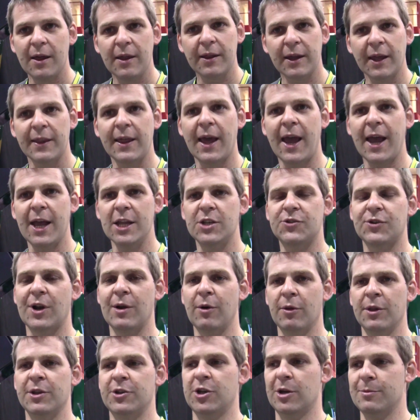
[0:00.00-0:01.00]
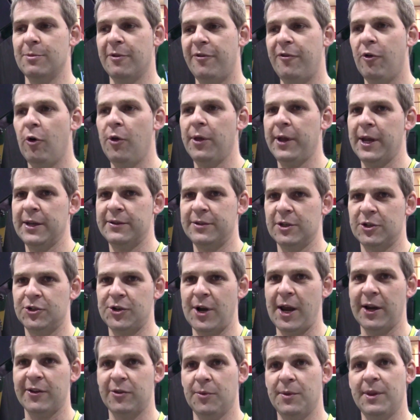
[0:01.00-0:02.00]
get their heads around what they're doing before they get to the
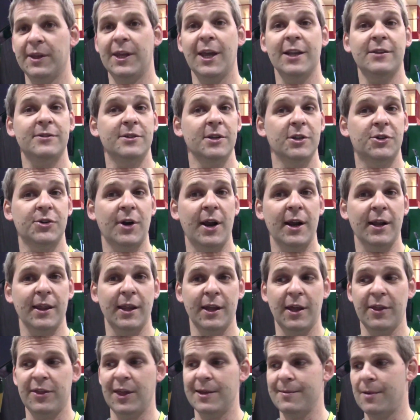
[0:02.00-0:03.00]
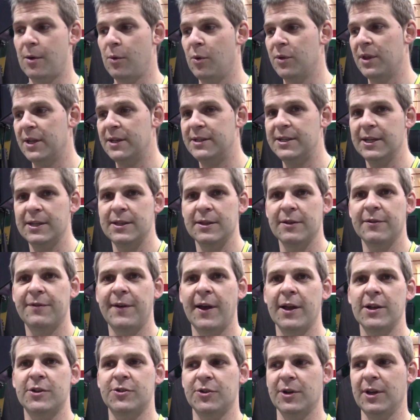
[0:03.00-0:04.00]
track. So when they get to the track, they can think about what they did in the
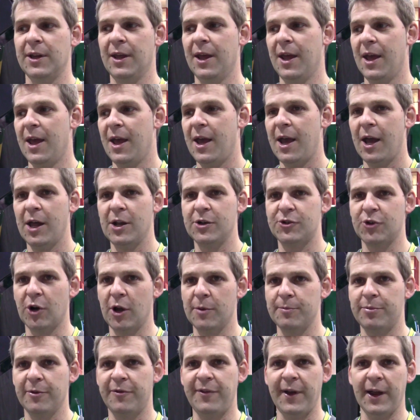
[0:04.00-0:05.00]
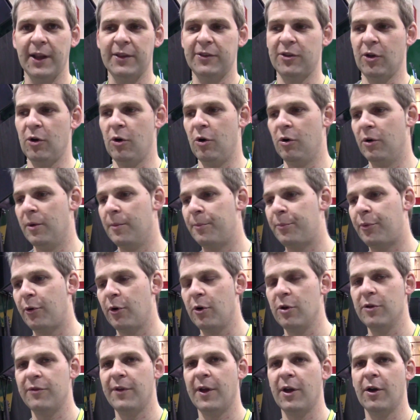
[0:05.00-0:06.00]
factory and try and perfect it or
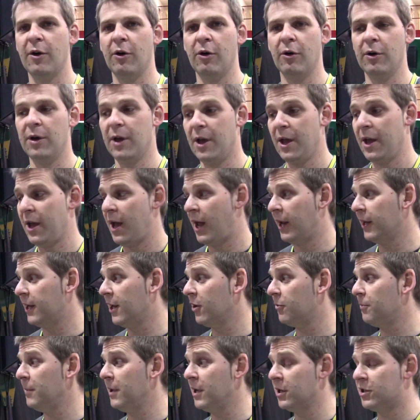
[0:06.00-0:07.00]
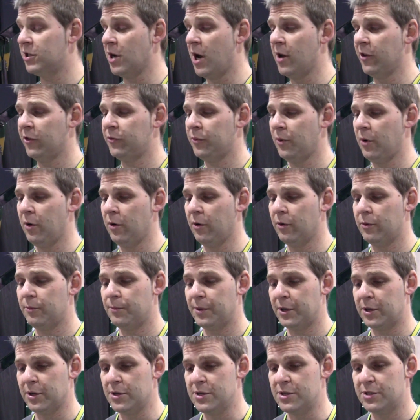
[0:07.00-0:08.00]
improve it. Or it gives me a chance as well,
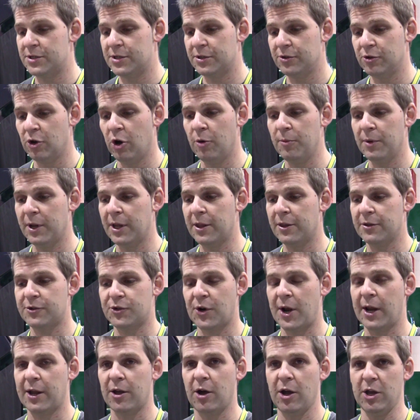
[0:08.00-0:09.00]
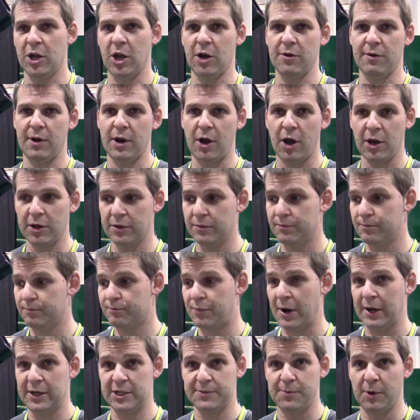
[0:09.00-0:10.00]
because normally at the track I go around, I
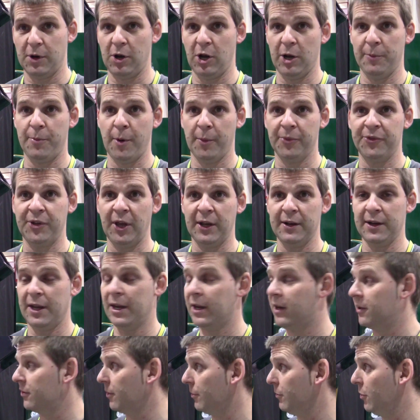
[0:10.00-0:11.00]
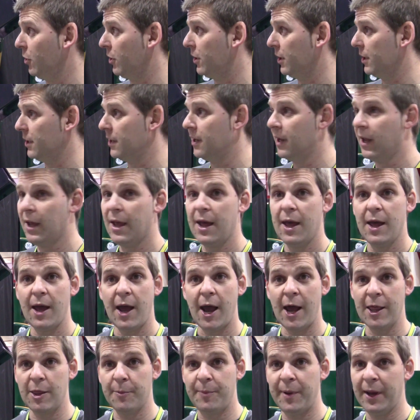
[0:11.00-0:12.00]
practice my lollipop technique because I'm looking
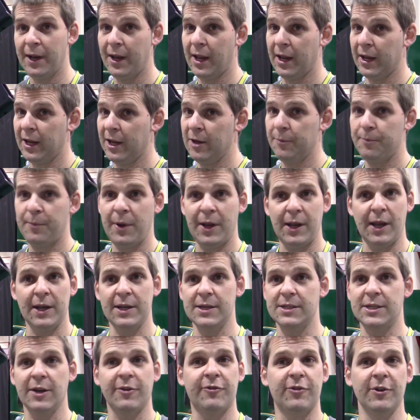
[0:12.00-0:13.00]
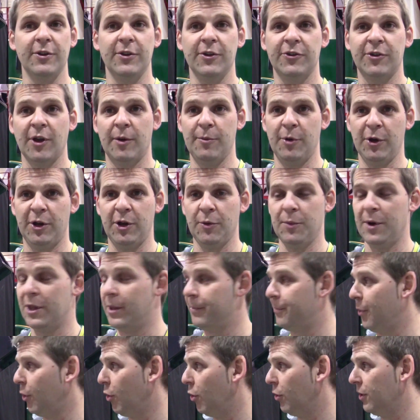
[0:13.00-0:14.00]
at the pit lane. Pit lane is different, so I'm looking where
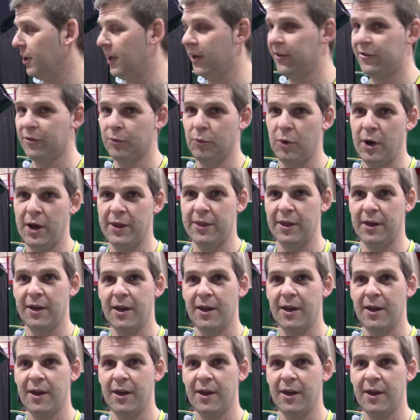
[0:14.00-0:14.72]
the board is and where